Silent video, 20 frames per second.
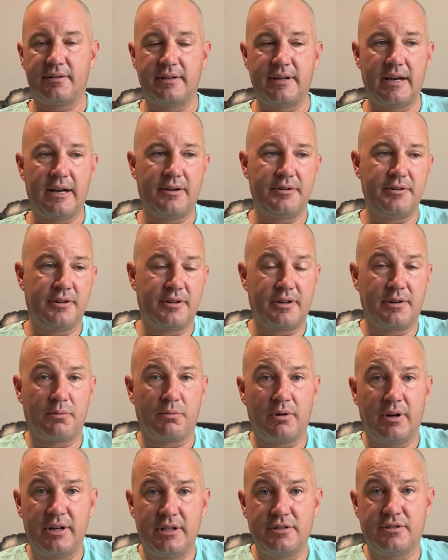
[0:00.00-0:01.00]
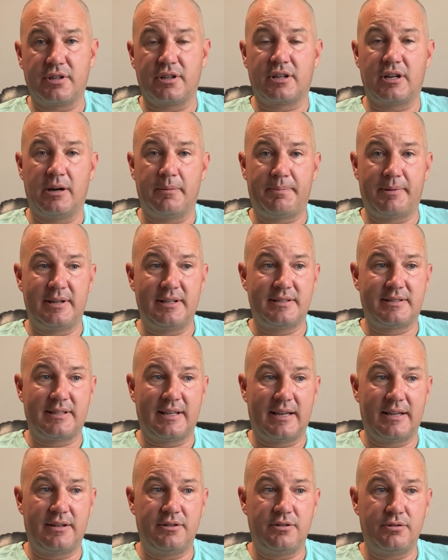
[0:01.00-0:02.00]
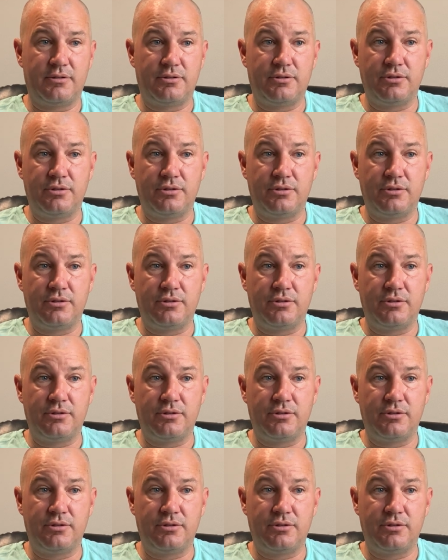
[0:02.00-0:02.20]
Now, you're going to run into companies that